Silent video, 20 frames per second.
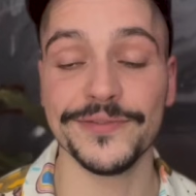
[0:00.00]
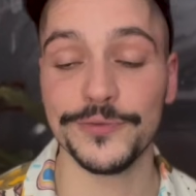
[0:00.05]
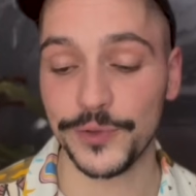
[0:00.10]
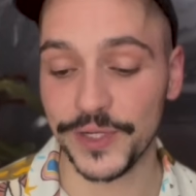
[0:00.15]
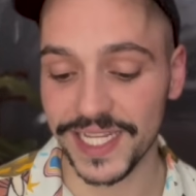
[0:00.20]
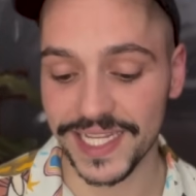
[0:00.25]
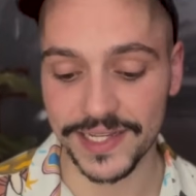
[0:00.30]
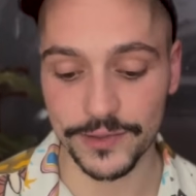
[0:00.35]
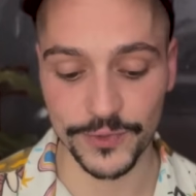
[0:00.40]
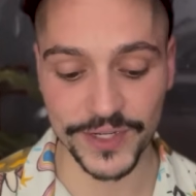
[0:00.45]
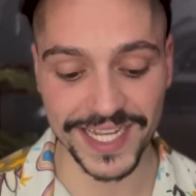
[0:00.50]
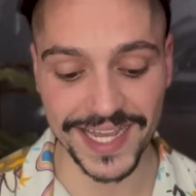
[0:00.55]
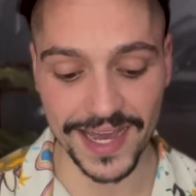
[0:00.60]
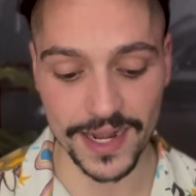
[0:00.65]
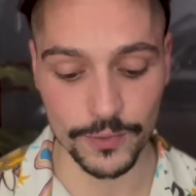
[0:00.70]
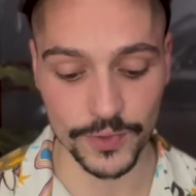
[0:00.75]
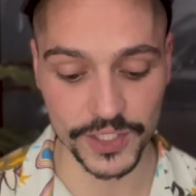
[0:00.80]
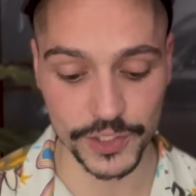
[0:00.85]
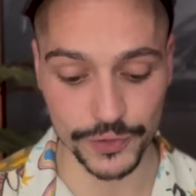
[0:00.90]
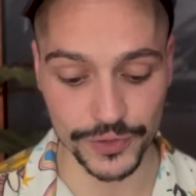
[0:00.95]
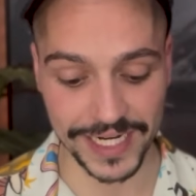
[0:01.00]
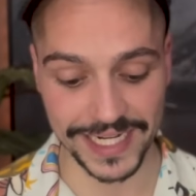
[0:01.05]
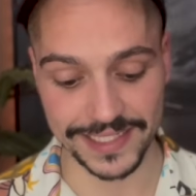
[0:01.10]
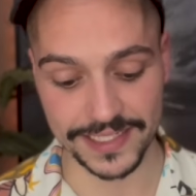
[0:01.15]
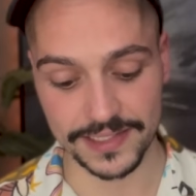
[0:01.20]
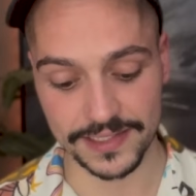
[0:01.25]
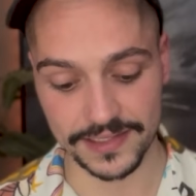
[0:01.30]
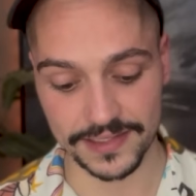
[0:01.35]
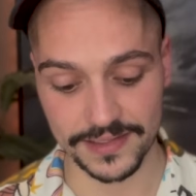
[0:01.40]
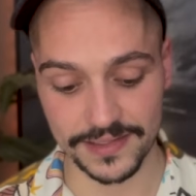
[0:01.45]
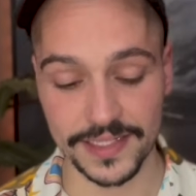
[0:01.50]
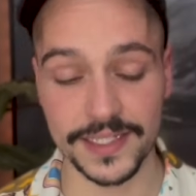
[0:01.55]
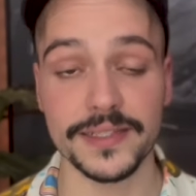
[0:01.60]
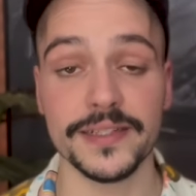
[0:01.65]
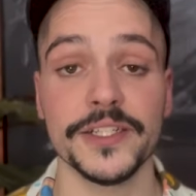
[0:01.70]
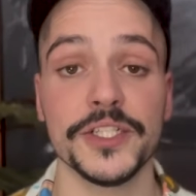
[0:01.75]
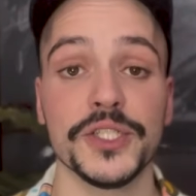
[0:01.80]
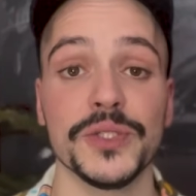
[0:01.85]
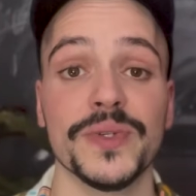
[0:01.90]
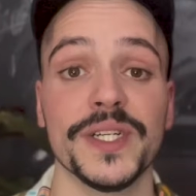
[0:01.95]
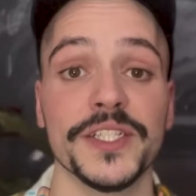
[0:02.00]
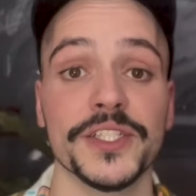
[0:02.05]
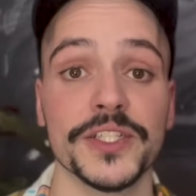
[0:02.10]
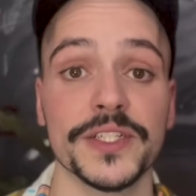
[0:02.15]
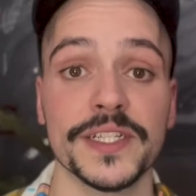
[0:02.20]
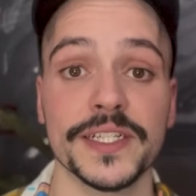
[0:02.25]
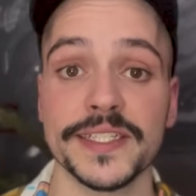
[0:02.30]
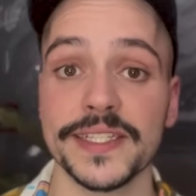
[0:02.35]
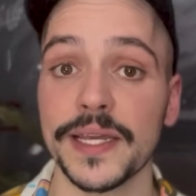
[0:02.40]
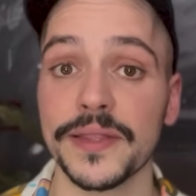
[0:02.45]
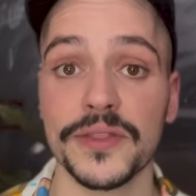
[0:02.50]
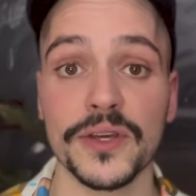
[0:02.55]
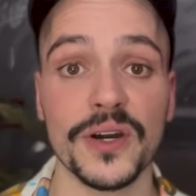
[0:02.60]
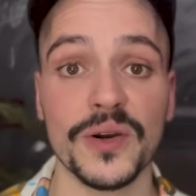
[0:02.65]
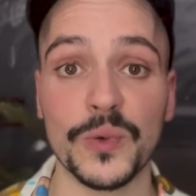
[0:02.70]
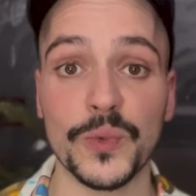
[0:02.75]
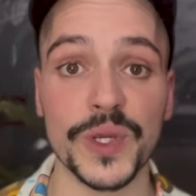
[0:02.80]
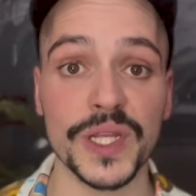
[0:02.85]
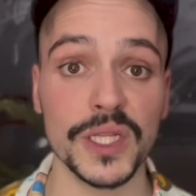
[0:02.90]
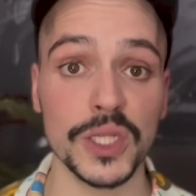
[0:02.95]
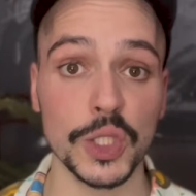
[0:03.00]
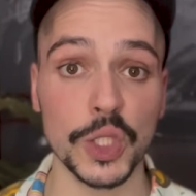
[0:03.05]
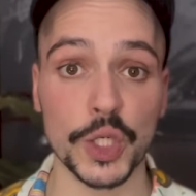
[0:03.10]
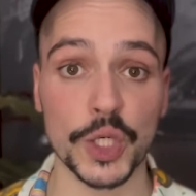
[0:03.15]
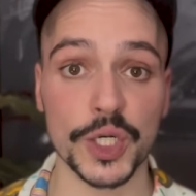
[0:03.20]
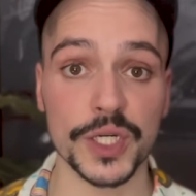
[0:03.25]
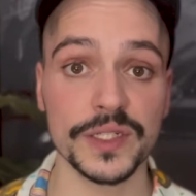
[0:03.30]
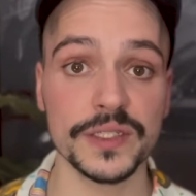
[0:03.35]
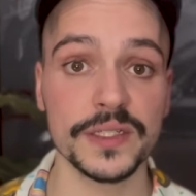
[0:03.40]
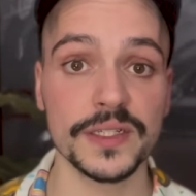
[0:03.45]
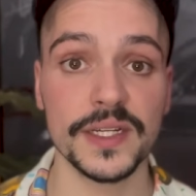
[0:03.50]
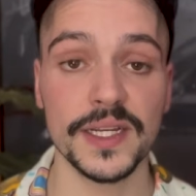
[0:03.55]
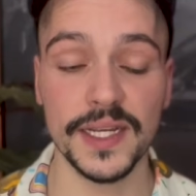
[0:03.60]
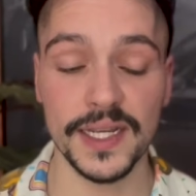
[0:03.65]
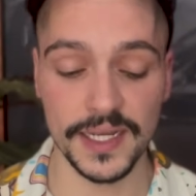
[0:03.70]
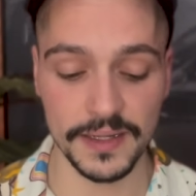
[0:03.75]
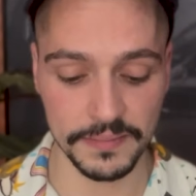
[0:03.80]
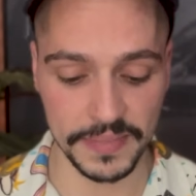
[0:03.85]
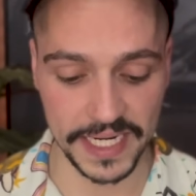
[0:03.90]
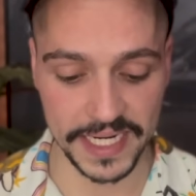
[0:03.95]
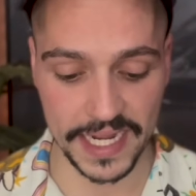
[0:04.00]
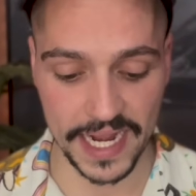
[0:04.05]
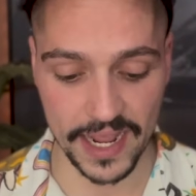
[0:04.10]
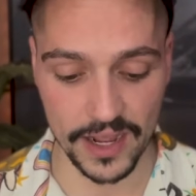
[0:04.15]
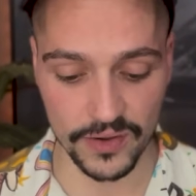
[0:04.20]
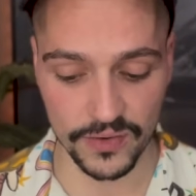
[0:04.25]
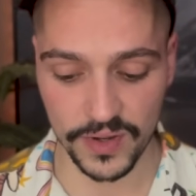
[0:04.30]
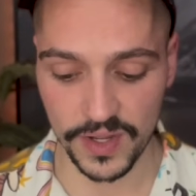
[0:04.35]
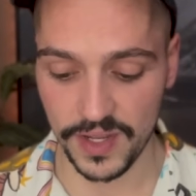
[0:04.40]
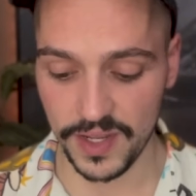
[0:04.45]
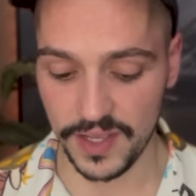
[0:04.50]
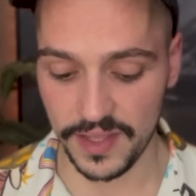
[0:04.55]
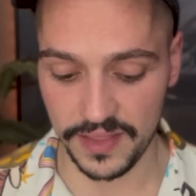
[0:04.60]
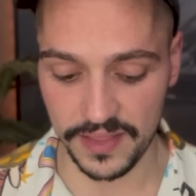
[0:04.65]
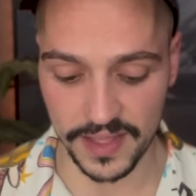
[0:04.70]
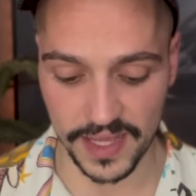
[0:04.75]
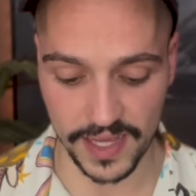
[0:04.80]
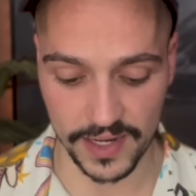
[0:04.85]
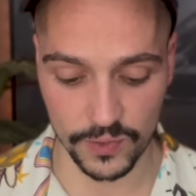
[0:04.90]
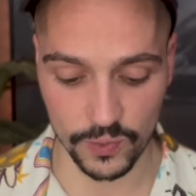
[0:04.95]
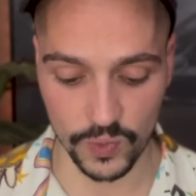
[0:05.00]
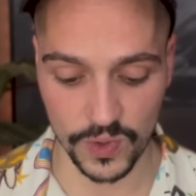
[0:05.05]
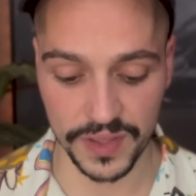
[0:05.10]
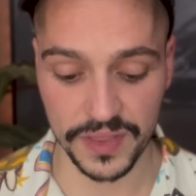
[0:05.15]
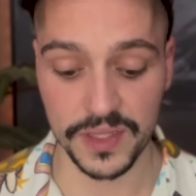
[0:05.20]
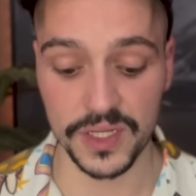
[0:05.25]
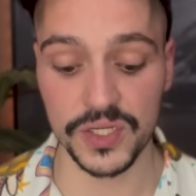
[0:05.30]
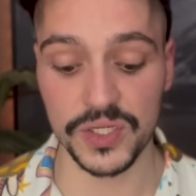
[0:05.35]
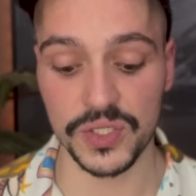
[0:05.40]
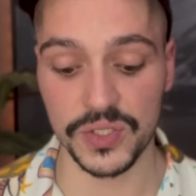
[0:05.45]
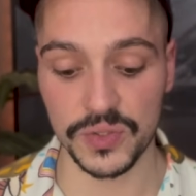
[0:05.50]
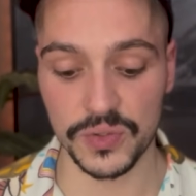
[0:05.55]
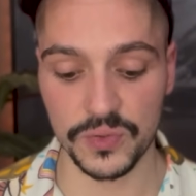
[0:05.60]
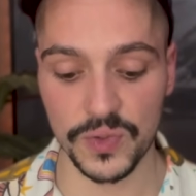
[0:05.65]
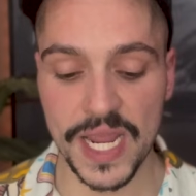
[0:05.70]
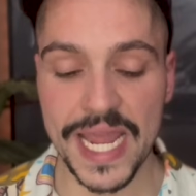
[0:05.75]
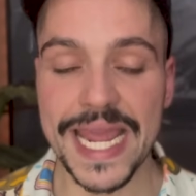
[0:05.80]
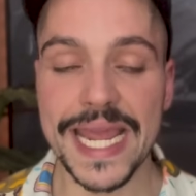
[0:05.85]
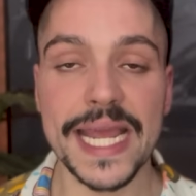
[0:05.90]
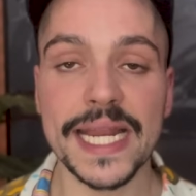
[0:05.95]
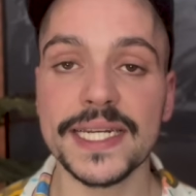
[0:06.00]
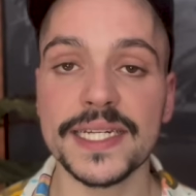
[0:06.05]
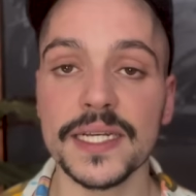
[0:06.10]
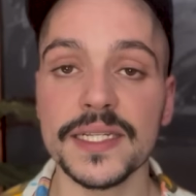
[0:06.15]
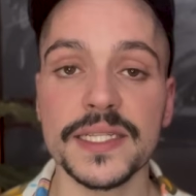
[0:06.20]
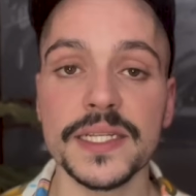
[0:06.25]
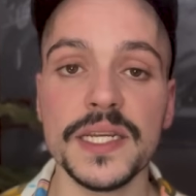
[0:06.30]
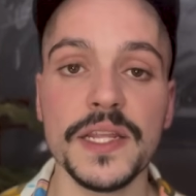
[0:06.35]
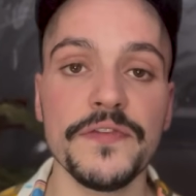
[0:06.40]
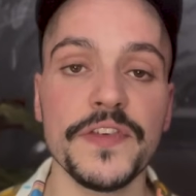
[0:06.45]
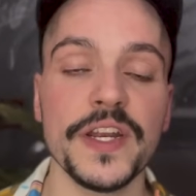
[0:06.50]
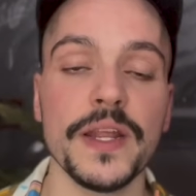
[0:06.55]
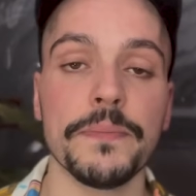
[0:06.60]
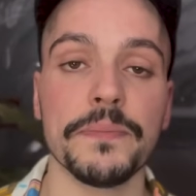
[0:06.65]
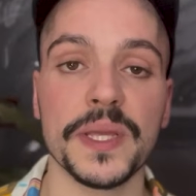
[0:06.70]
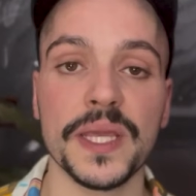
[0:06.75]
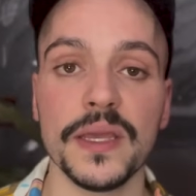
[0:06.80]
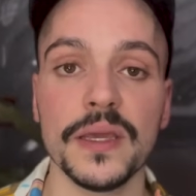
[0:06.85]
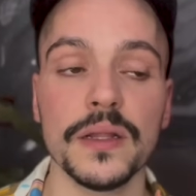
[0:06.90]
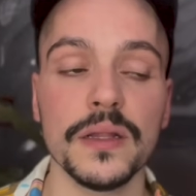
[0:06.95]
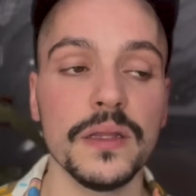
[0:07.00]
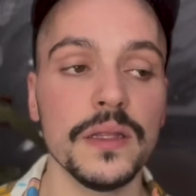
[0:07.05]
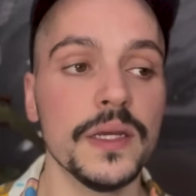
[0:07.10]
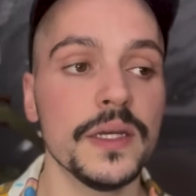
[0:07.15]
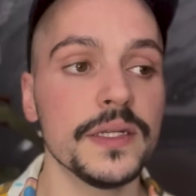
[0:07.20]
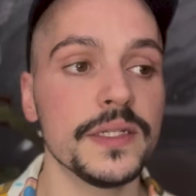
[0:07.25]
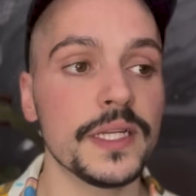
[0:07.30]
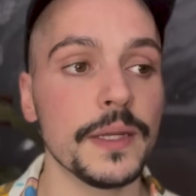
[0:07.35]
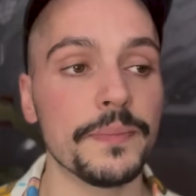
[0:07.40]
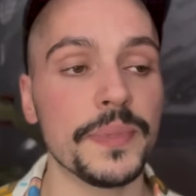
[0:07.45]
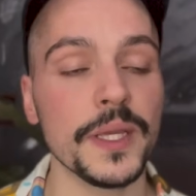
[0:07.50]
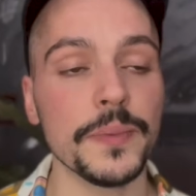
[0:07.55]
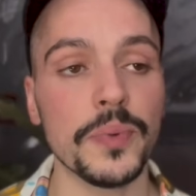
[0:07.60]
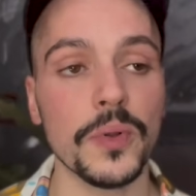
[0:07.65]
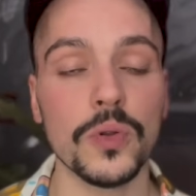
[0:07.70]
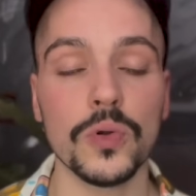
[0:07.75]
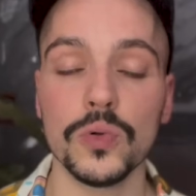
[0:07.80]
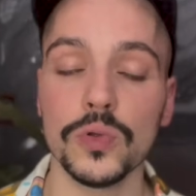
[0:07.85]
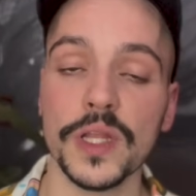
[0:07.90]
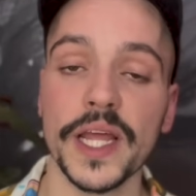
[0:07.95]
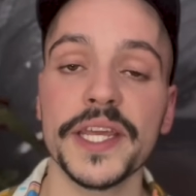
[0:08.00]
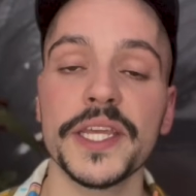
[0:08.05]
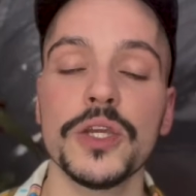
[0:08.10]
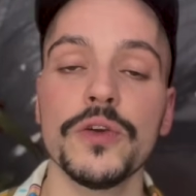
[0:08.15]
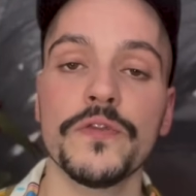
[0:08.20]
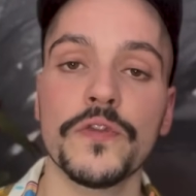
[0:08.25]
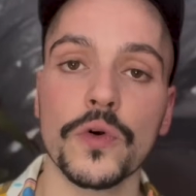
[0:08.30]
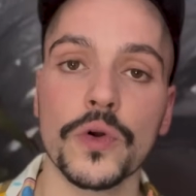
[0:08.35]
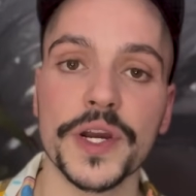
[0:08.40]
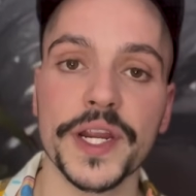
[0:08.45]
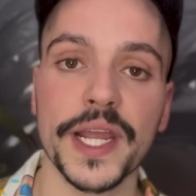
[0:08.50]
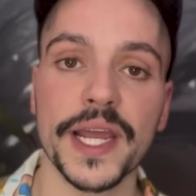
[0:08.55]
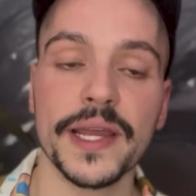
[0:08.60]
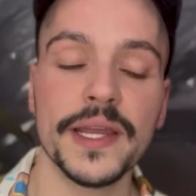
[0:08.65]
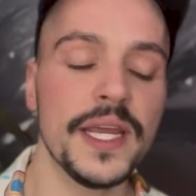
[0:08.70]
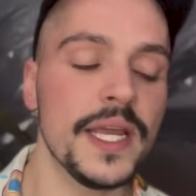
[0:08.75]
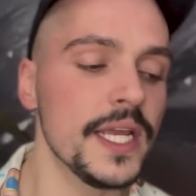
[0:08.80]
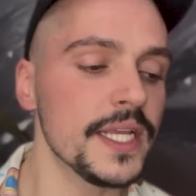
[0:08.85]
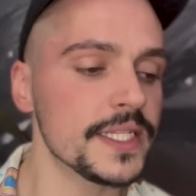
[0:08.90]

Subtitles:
We got to address the situation because I thought we learned by now that what they do doesn't even appeal to people who like Euphoria.